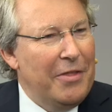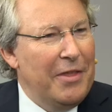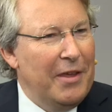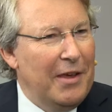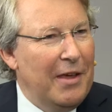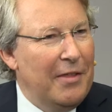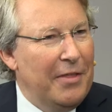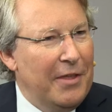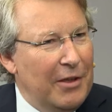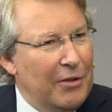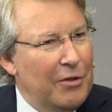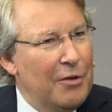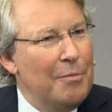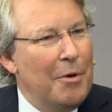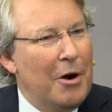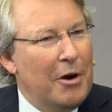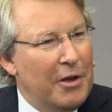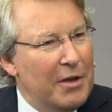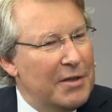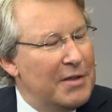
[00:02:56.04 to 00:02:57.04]
think the
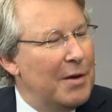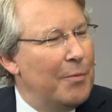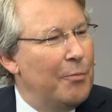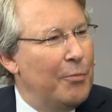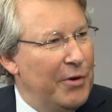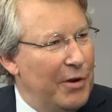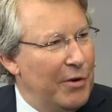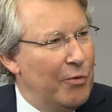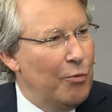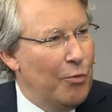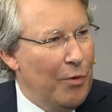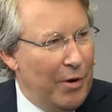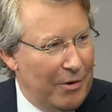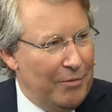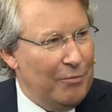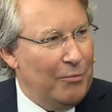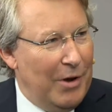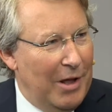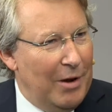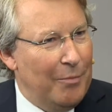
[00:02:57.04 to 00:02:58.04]
markets are pretty
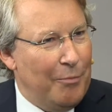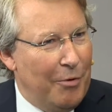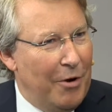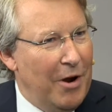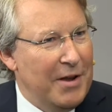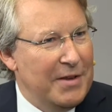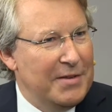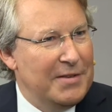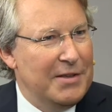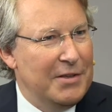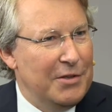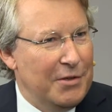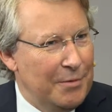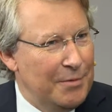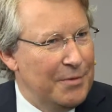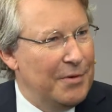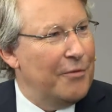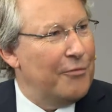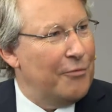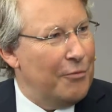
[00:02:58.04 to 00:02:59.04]
well priced in
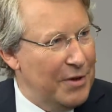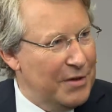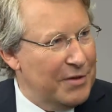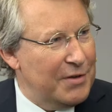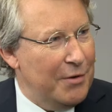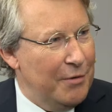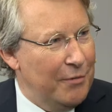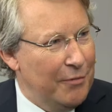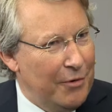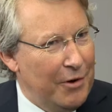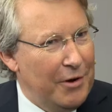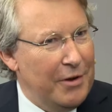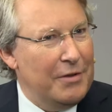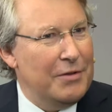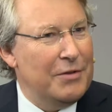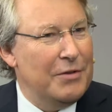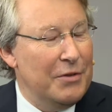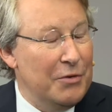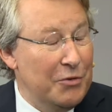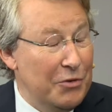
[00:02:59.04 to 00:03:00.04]
terms of risk over
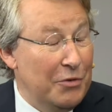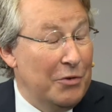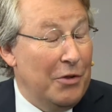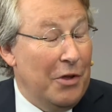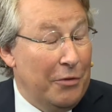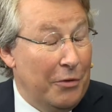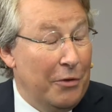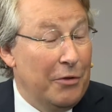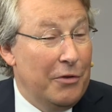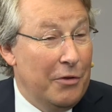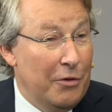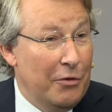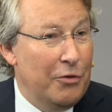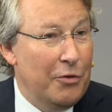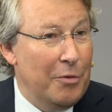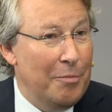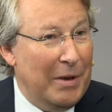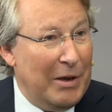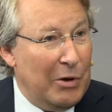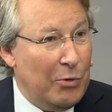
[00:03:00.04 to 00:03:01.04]
it.
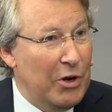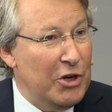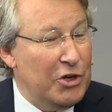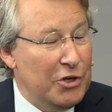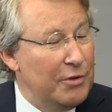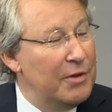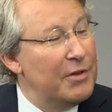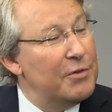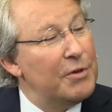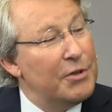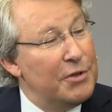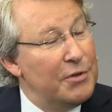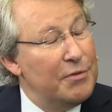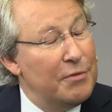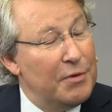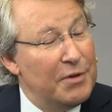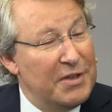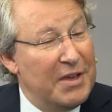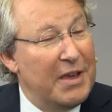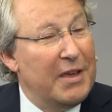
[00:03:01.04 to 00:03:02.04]
The big question is what
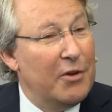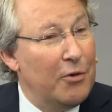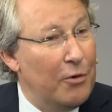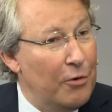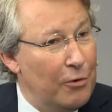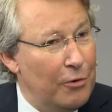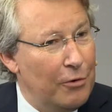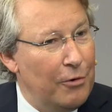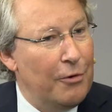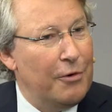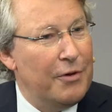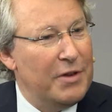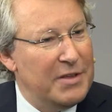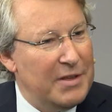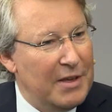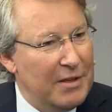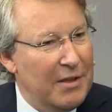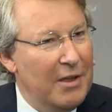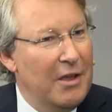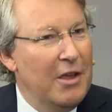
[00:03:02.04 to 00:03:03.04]
you were saying earlier,
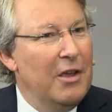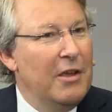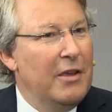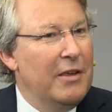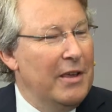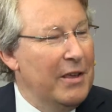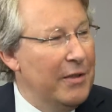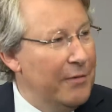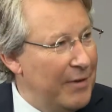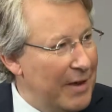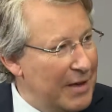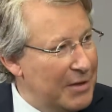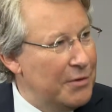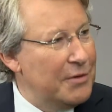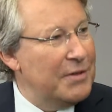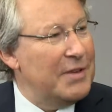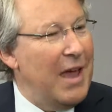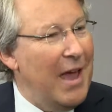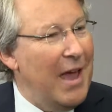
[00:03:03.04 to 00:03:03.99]
is that investors